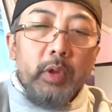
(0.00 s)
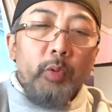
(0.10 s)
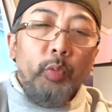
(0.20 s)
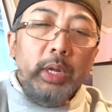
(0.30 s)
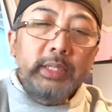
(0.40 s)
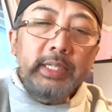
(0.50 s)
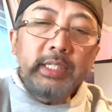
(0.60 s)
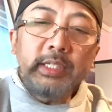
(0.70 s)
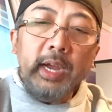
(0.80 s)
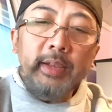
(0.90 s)
once
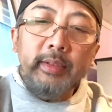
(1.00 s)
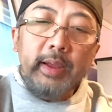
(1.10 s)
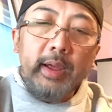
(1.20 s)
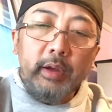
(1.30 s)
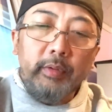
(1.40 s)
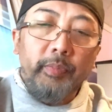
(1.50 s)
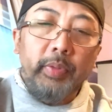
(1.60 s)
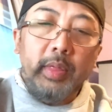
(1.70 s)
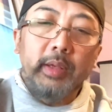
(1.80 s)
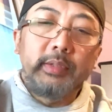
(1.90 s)
it's tightened down,
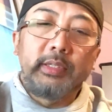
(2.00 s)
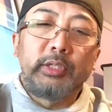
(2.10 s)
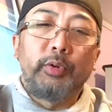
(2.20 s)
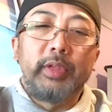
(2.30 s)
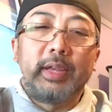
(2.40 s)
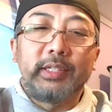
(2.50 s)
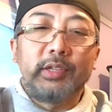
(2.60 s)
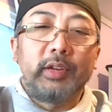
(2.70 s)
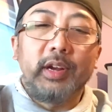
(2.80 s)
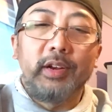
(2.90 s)
this is so thick it's
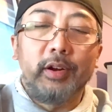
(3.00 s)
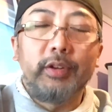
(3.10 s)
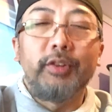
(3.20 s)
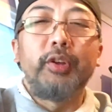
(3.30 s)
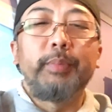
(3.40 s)
kind of hard to do,